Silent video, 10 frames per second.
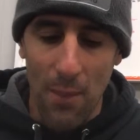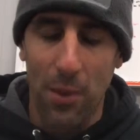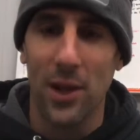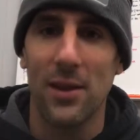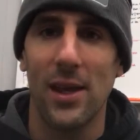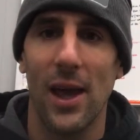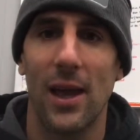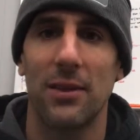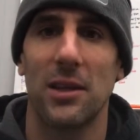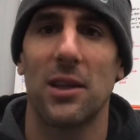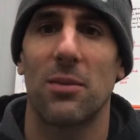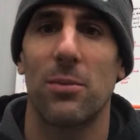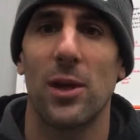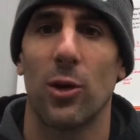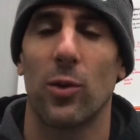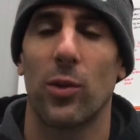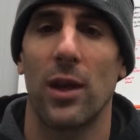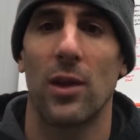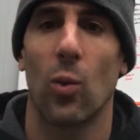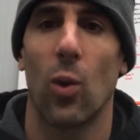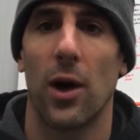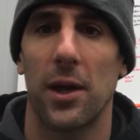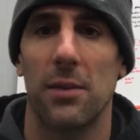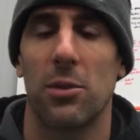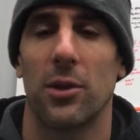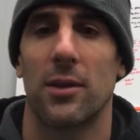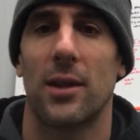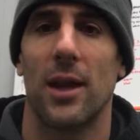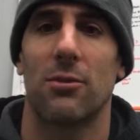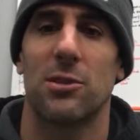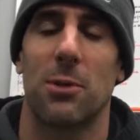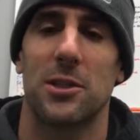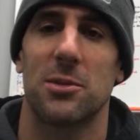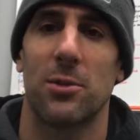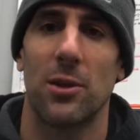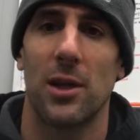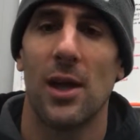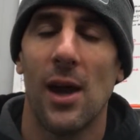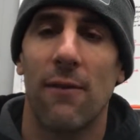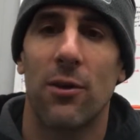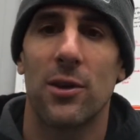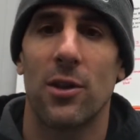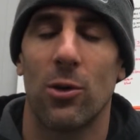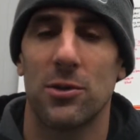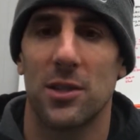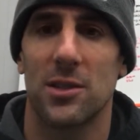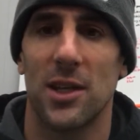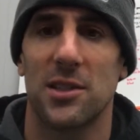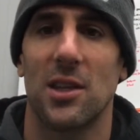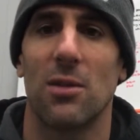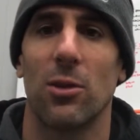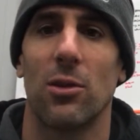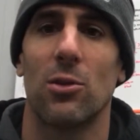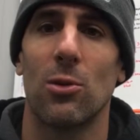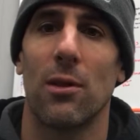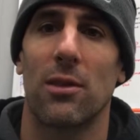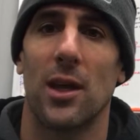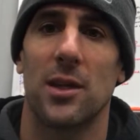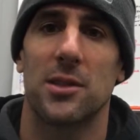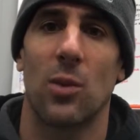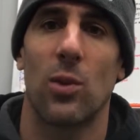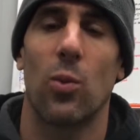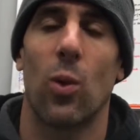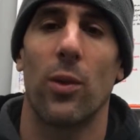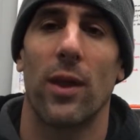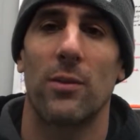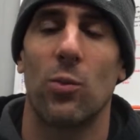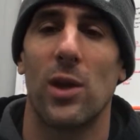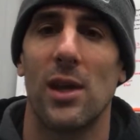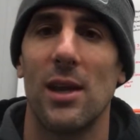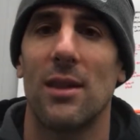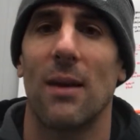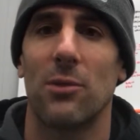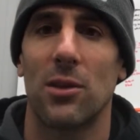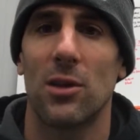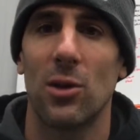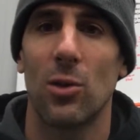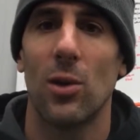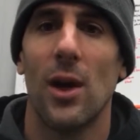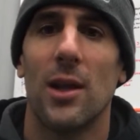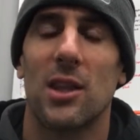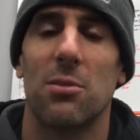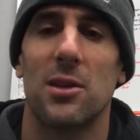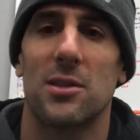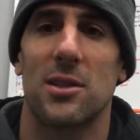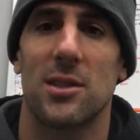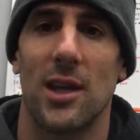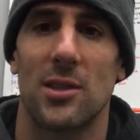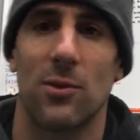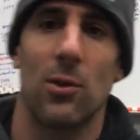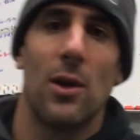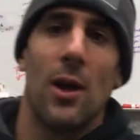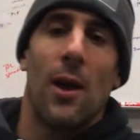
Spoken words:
But in the end, they need to want it and be able to take responsibility for their own success. They need to be able to do the things that we need them to do to be successful.